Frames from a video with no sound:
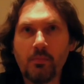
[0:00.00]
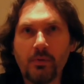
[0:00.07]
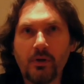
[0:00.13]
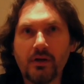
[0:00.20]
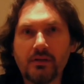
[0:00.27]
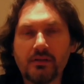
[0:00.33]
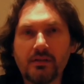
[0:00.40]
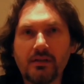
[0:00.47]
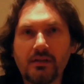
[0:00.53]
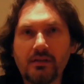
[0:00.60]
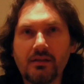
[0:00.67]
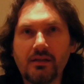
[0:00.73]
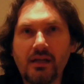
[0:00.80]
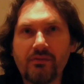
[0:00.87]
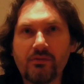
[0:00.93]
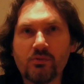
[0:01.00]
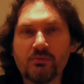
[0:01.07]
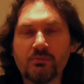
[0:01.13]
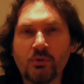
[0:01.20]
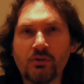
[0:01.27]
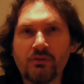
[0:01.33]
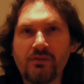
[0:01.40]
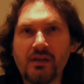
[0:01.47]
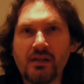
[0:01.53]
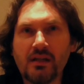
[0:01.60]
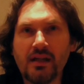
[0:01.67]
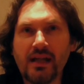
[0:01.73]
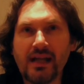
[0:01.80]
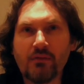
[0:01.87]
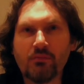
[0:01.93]
But if it was
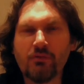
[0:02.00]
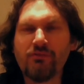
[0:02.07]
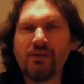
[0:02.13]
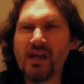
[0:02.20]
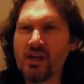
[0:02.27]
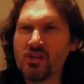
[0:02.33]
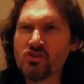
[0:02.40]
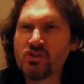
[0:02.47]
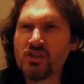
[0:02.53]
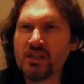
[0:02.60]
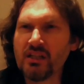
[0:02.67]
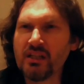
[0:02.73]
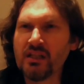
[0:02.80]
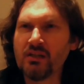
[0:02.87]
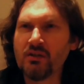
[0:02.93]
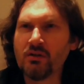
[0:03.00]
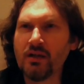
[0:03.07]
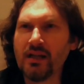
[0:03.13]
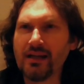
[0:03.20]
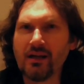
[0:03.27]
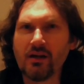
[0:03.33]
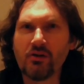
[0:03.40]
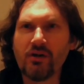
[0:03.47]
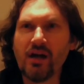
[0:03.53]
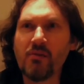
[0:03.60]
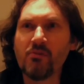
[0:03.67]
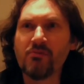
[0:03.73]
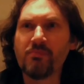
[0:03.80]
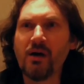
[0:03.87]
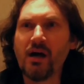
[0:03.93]
motivated like a revenge killing or like a
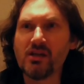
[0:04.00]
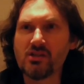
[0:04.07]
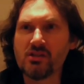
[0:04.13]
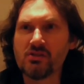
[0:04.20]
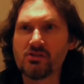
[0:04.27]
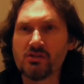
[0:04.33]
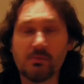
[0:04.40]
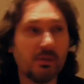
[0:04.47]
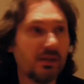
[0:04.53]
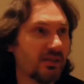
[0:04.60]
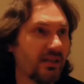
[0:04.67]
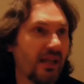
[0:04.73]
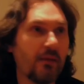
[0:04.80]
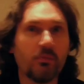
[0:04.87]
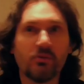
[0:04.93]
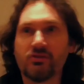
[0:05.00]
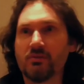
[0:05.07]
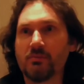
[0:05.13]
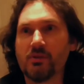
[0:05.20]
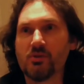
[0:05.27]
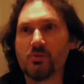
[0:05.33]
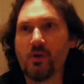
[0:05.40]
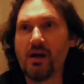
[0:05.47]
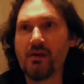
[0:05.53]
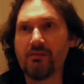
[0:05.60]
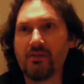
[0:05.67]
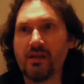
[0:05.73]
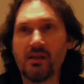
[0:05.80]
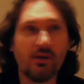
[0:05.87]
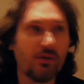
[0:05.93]
crime of passion, somebody slept with somebody's wife
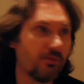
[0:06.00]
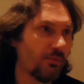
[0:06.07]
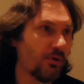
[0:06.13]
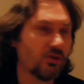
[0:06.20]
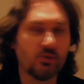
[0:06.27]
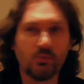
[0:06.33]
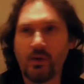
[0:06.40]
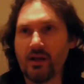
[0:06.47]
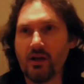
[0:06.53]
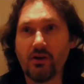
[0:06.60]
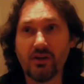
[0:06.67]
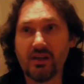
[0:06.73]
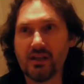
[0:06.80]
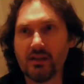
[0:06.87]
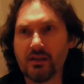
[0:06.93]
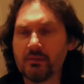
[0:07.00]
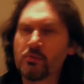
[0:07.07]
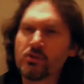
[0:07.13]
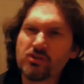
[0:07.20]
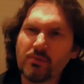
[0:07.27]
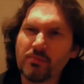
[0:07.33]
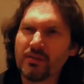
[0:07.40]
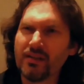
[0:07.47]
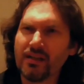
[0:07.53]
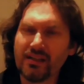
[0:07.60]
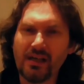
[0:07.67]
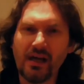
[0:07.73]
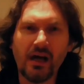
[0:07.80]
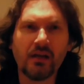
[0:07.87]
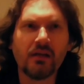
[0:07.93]
and then the other person went out and killed them or something like
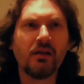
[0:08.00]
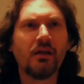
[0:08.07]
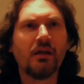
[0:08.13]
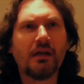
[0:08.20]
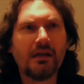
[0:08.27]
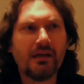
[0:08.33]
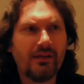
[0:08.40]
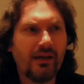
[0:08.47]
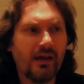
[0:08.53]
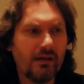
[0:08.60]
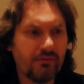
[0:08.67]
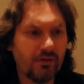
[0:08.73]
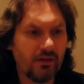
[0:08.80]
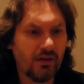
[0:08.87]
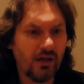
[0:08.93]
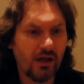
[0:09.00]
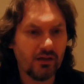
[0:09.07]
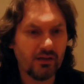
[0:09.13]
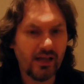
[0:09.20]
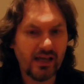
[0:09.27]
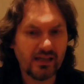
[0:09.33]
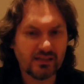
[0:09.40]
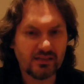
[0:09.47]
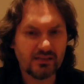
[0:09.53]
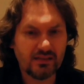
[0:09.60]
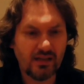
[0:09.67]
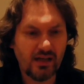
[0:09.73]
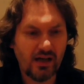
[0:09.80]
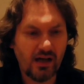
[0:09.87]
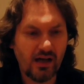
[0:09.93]
that, then I have a lot
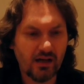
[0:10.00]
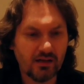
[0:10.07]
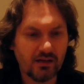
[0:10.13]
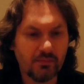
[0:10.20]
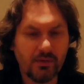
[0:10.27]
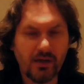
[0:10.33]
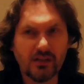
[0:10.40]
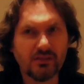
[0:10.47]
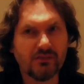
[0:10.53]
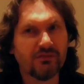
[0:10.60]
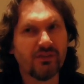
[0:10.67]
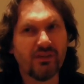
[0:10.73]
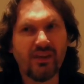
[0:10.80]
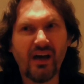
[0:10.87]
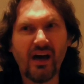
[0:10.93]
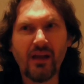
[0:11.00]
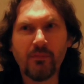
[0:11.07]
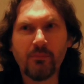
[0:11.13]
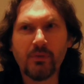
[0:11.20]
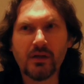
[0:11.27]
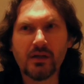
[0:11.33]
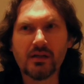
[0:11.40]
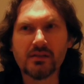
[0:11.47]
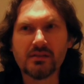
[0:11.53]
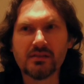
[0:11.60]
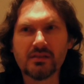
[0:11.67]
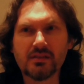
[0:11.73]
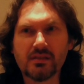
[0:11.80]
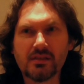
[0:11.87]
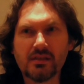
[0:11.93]
less uh, compassion for that
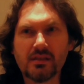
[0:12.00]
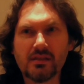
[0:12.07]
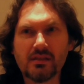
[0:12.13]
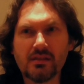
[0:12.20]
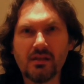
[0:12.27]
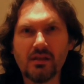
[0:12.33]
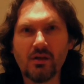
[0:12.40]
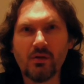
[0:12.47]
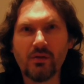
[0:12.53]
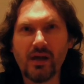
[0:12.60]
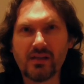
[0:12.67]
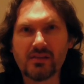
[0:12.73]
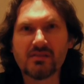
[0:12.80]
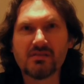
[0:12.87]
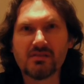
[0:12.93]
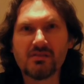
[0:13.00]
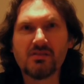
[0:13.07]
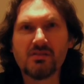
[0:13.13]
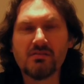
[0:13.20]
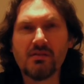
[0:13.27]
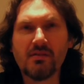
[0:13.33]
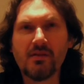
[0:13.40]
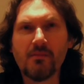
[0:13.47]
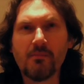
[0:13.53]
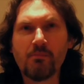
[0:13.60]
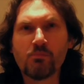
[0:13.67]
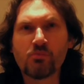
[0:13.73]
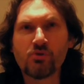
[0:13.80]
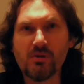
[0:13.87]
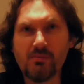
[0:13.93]
because, you know, that's
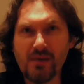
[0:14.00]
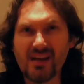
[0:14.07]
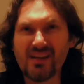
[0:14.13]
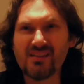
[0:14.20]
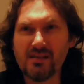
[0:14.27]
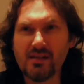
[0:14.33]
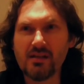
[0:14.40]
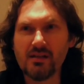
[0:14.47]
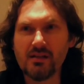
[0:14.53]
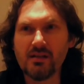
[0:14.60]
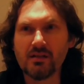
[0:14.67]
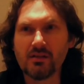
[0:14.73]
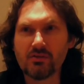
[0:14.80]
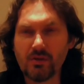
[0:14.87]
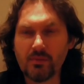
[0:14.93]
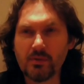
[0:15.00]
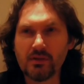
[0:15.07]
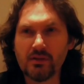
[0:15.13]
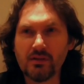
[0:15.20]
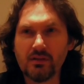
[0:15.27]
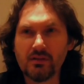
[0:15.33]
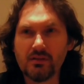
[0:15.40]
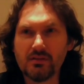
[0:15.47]
premeditated and criminal.